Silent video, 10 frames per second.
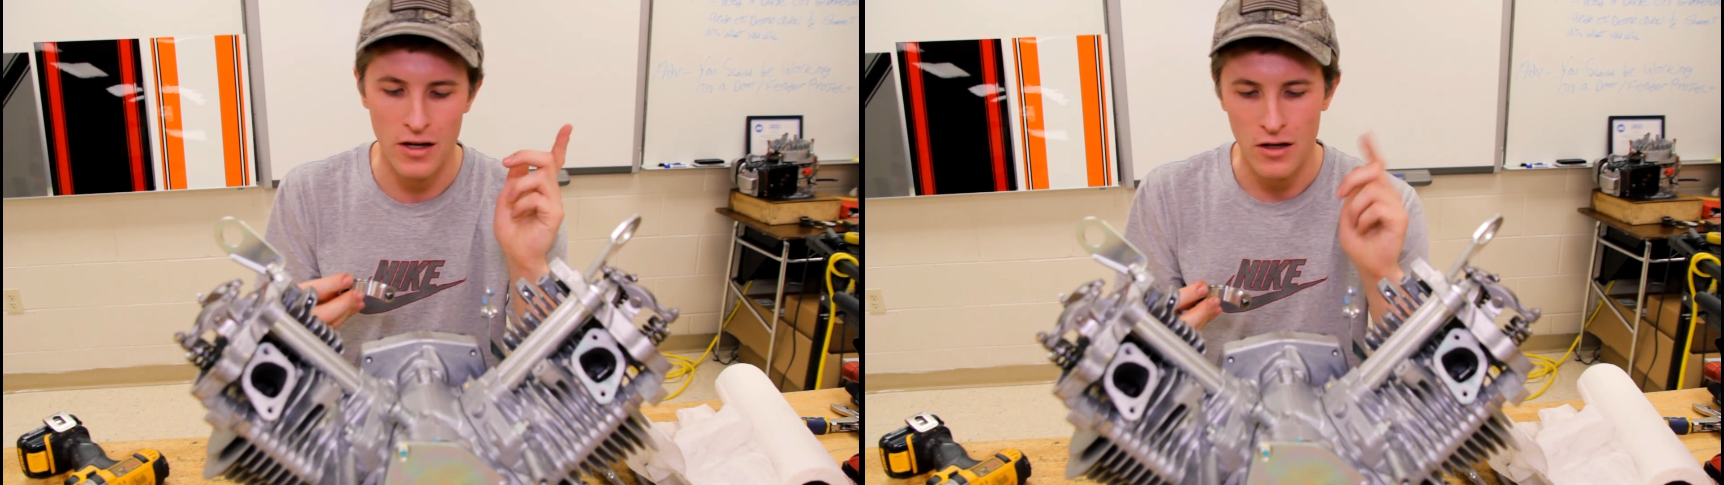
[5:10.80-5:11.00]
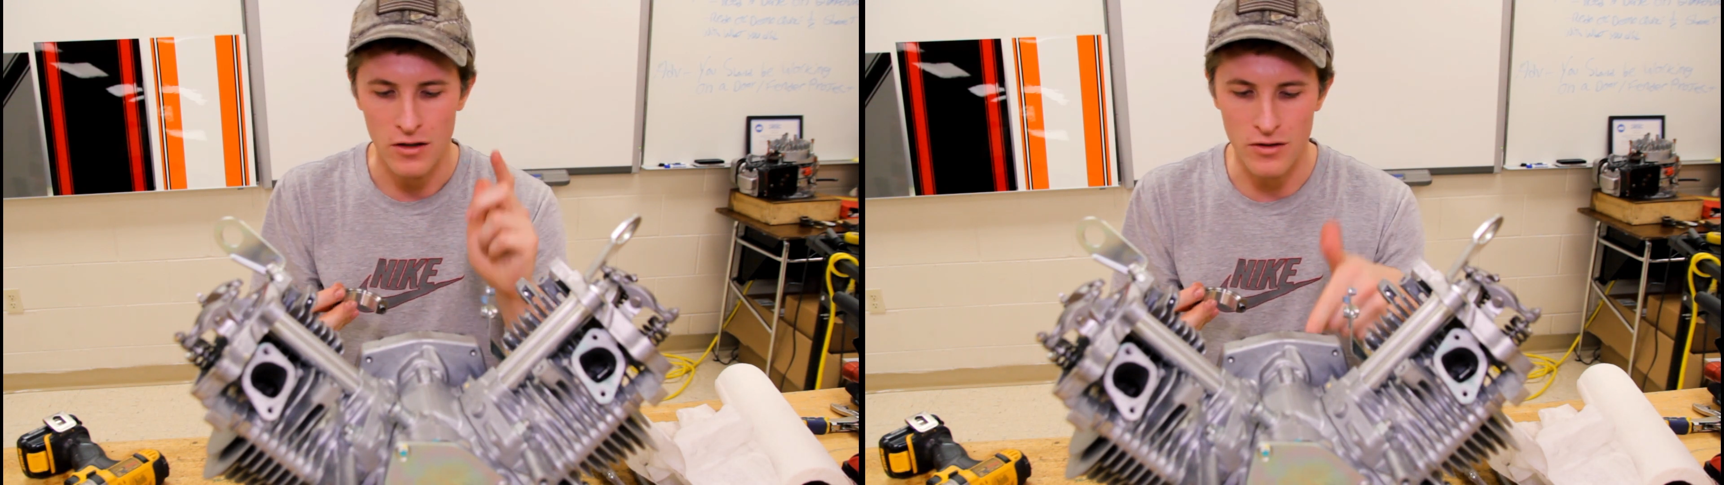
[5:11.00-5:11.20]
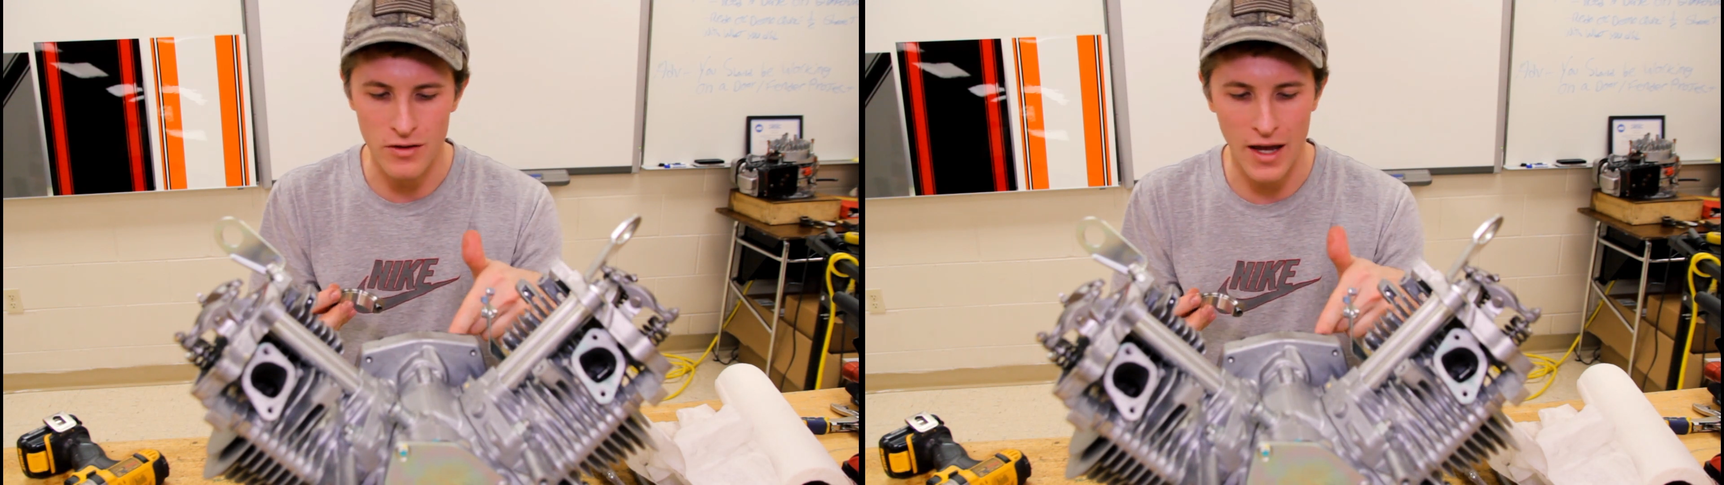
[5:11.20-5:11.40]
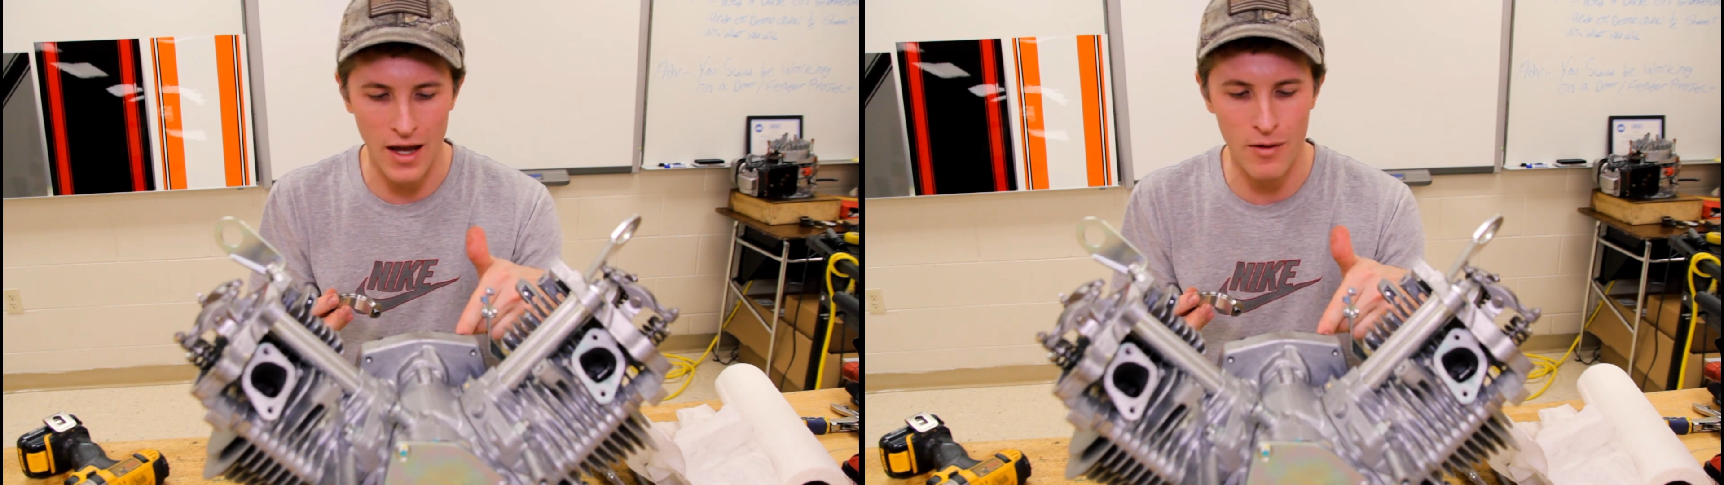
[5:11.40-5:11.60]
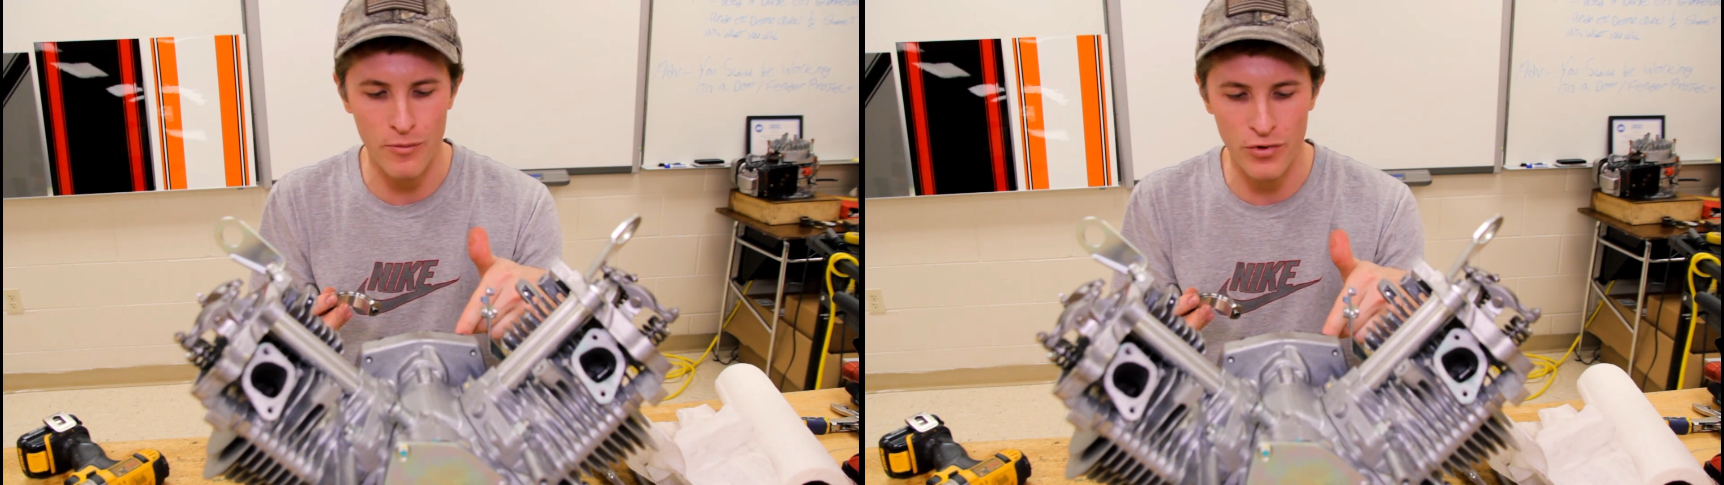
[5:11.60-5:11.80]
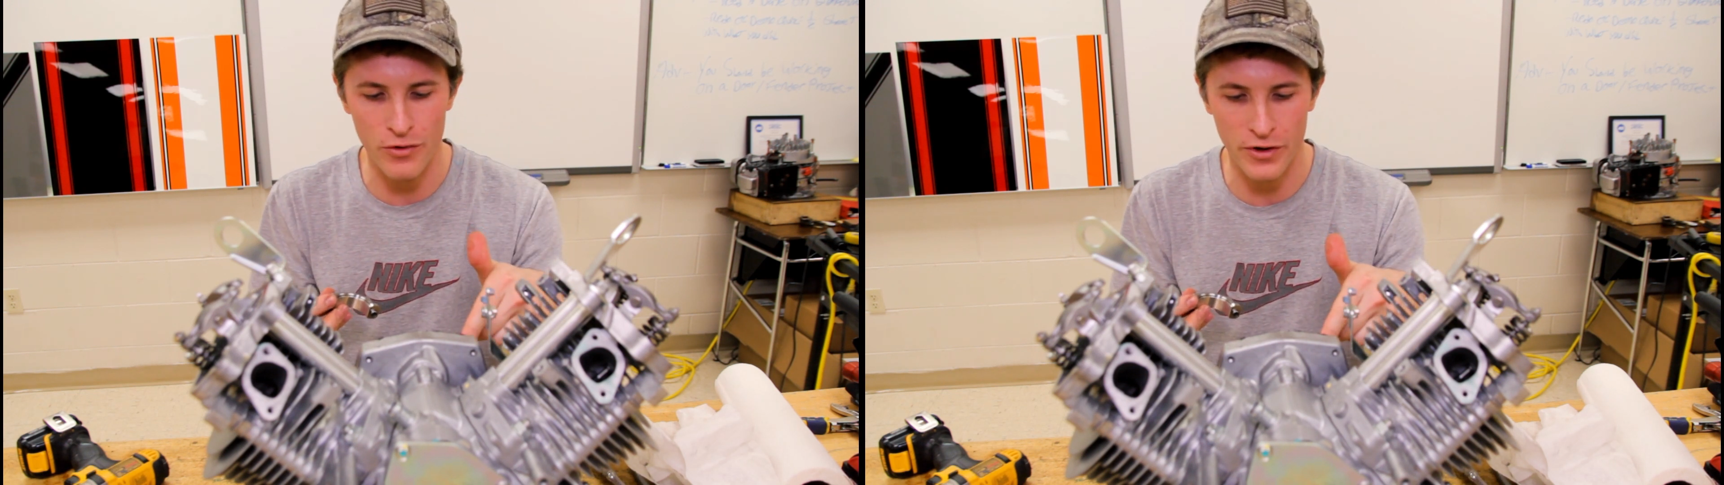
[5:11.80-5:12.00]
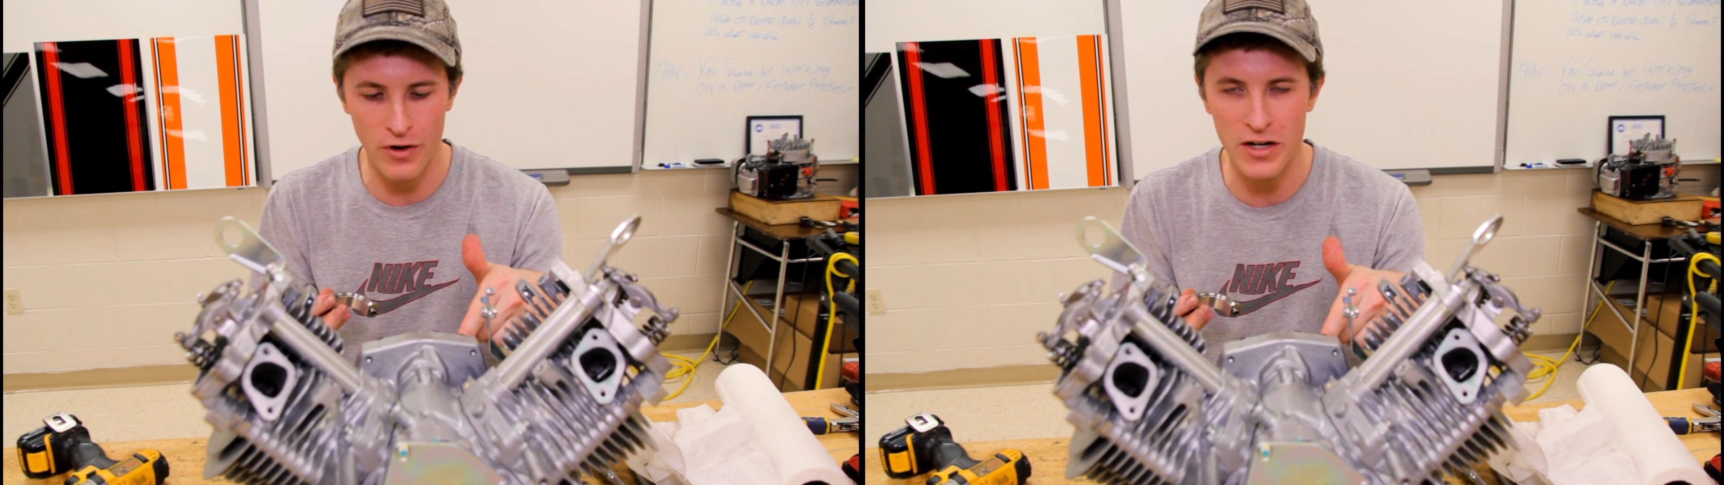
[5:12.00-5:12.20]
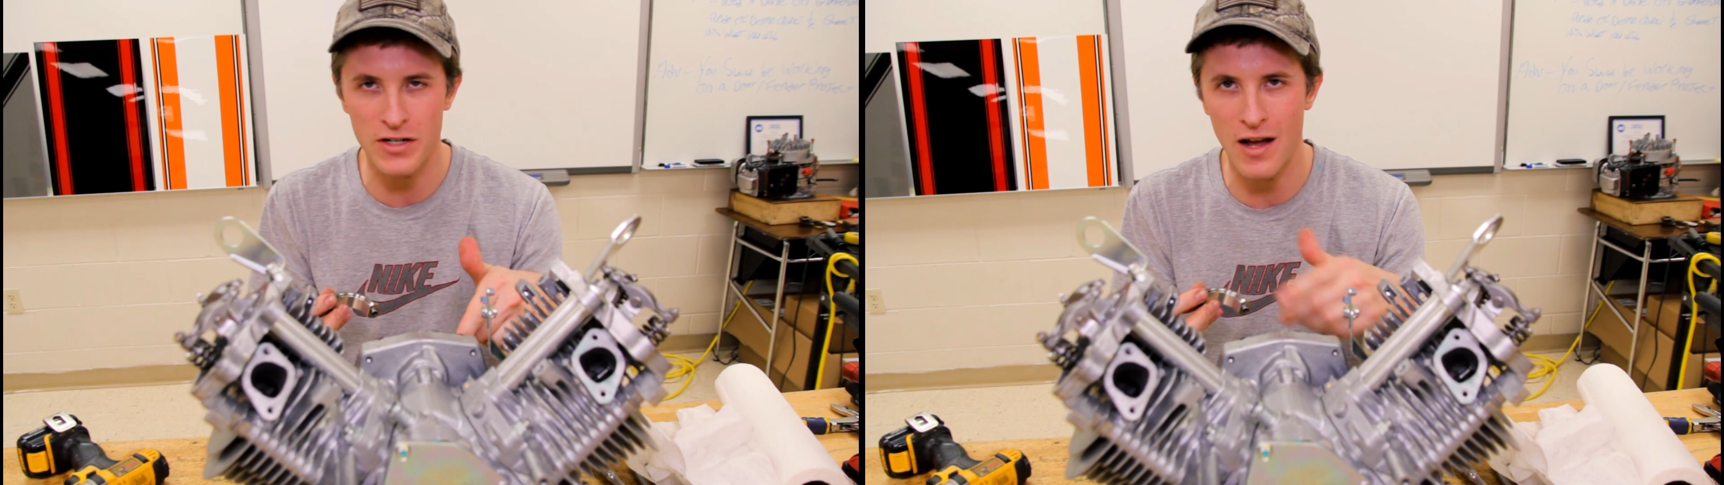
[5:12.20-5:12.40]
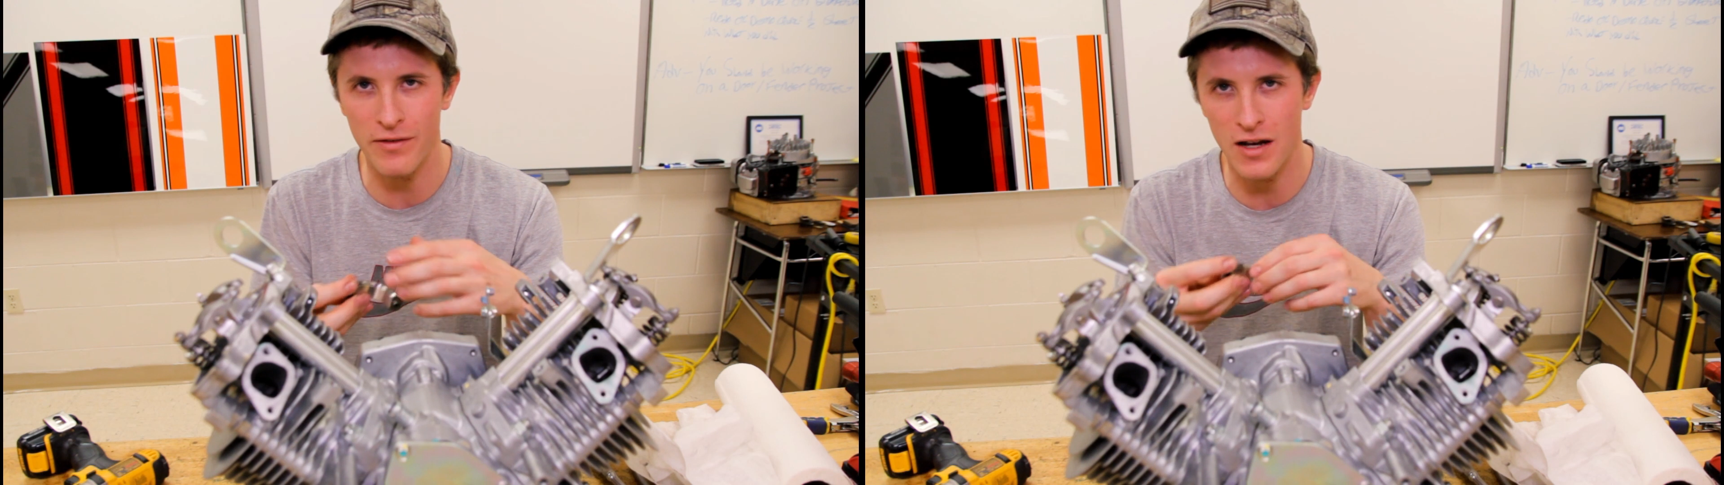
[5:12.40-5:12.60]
You can't pull the crankshaft